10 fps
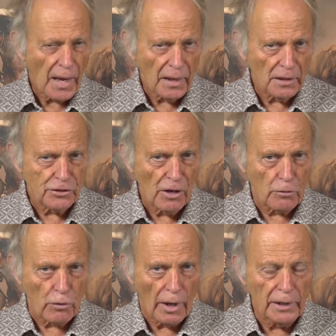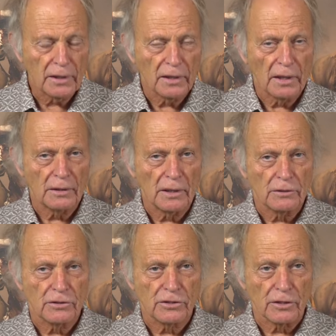It's not right.
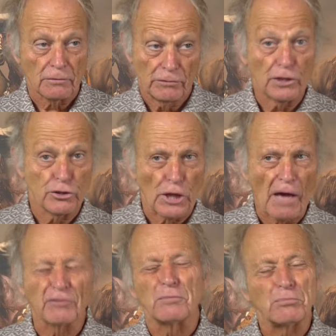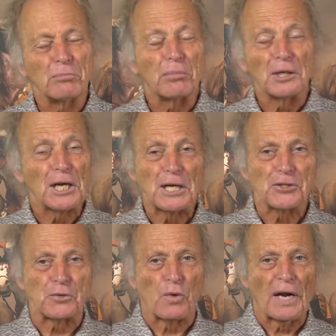It's left. But it
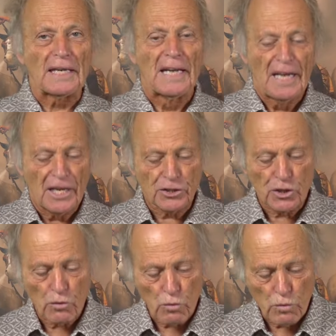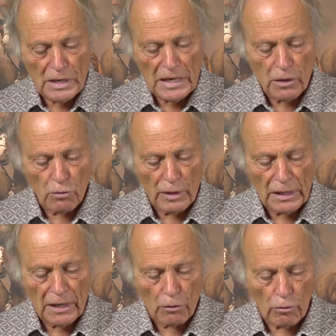isn't right. It's really,
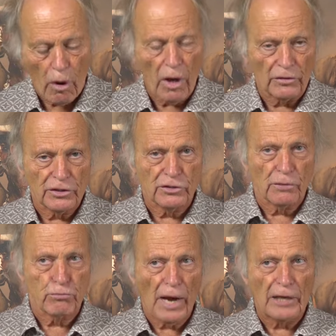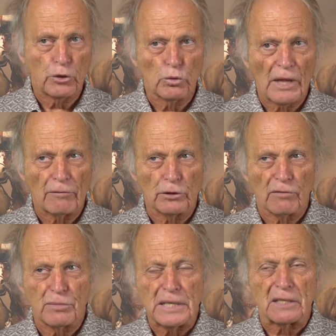really wrong. This is a brand new level
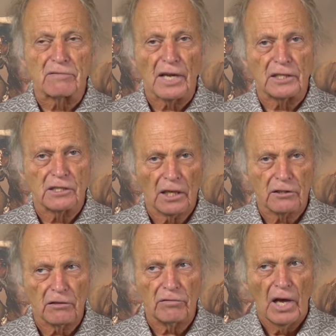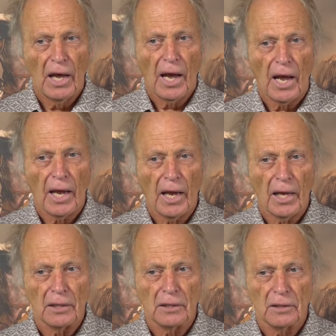of being vindictive
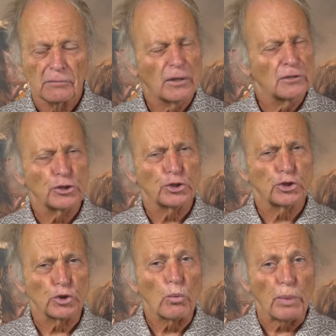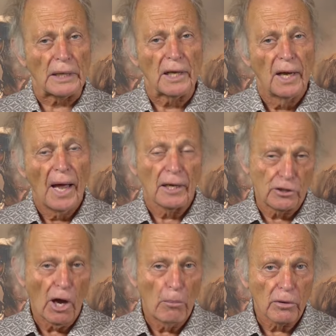and, well, just stupid. And
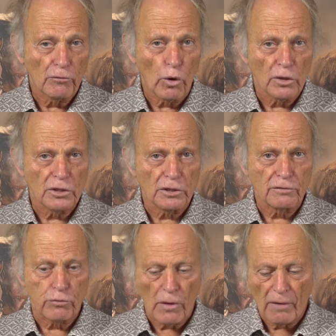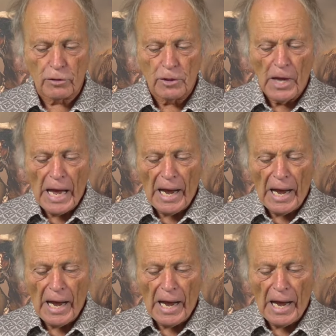dumb, of course, is forever.